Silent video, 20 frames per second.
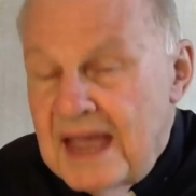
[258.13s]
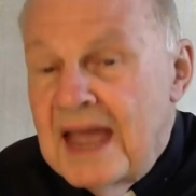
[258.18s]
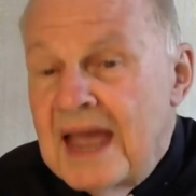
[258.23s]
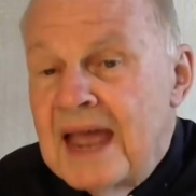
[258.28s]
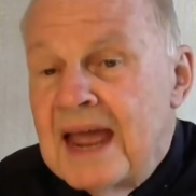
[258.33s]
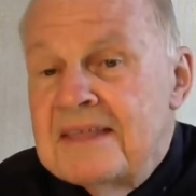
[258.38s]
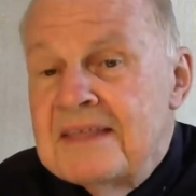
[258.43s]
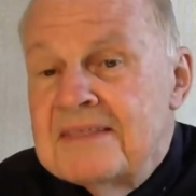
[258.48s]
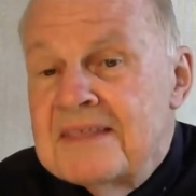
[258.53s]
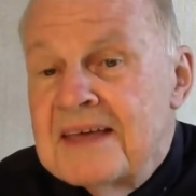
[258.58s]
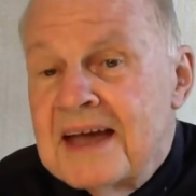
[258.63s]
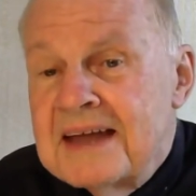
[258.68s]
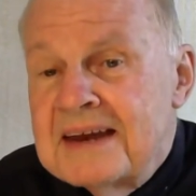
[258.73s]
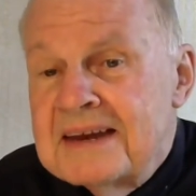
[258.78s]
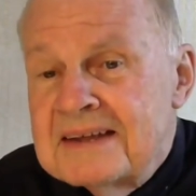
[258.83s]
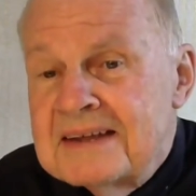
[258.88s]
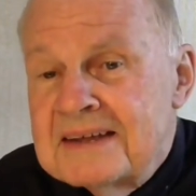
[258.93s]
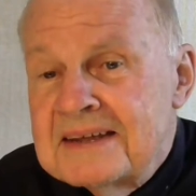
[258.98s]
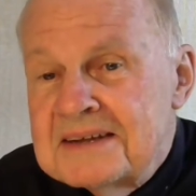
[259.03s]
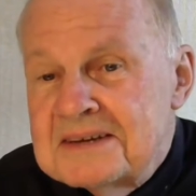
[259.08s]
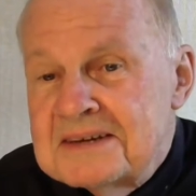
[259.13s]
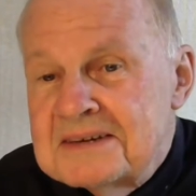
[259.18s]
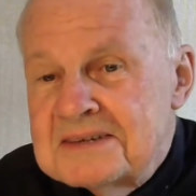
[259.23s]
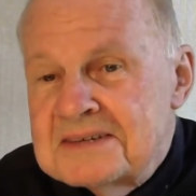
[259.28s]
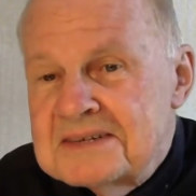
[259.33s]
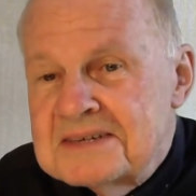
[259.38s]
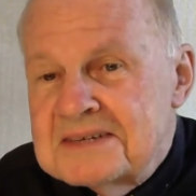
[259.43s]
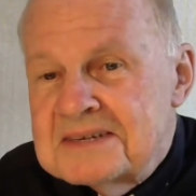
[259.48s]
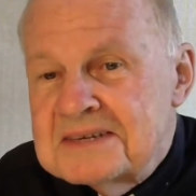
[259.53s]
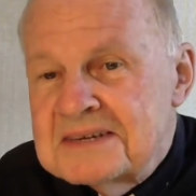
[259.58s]
And that
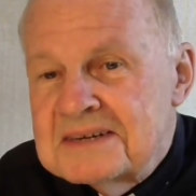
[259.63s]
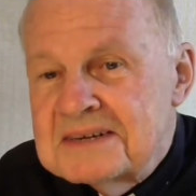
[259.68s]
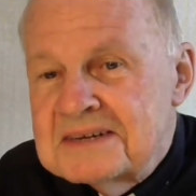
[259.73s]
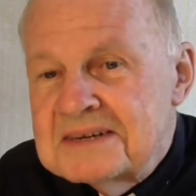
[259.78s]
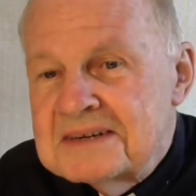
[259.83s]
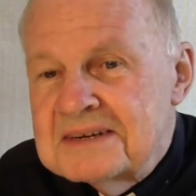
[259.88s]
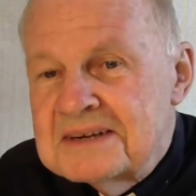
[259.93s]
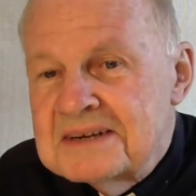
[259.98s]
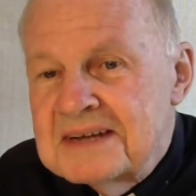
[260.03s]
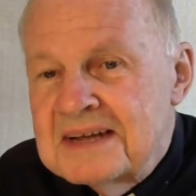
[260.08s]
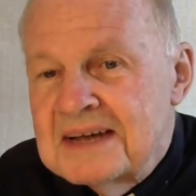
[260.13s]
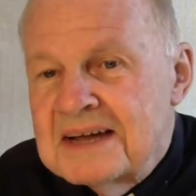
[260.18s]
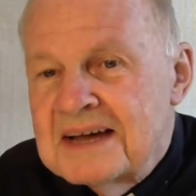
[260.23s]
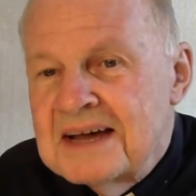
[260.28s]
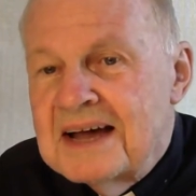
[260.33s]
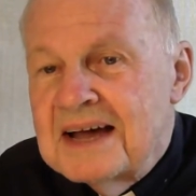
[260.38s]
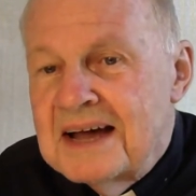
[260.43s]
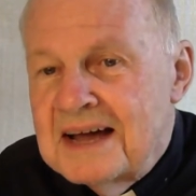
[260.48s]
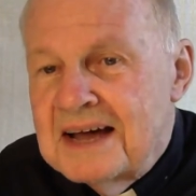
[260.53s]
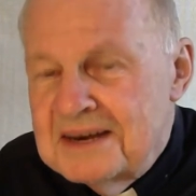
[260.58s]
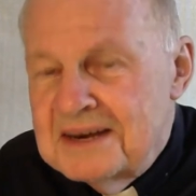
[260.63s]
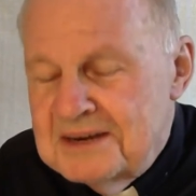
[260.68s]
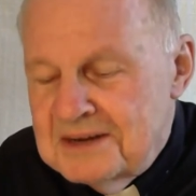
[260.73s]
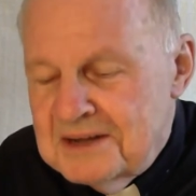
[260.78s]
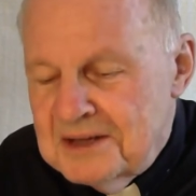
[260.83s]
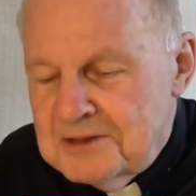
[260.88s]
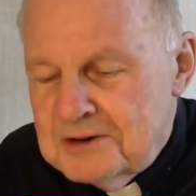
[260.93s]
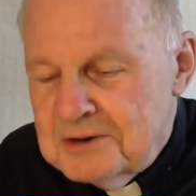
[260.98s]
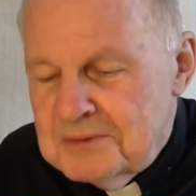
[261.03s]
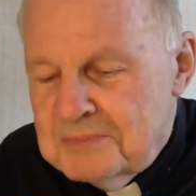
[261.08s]
is
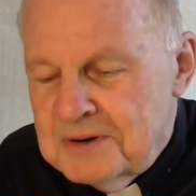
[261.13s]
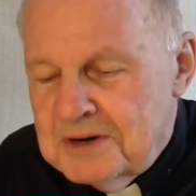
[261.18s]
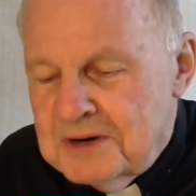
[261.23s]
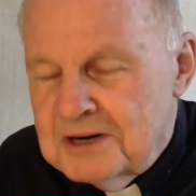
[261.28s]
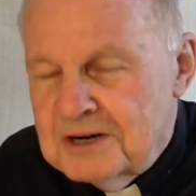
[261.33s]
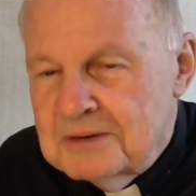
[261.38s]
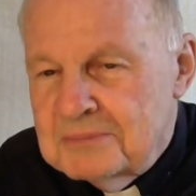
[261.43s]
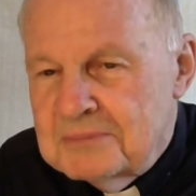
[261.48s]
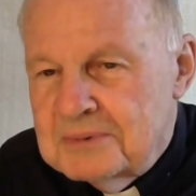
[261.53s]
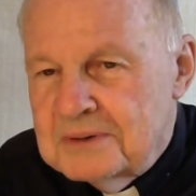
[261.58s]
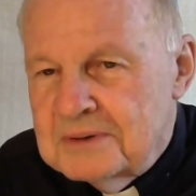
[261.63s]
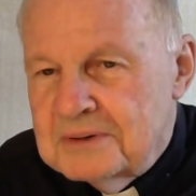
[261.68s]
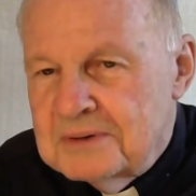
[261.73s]
another parable,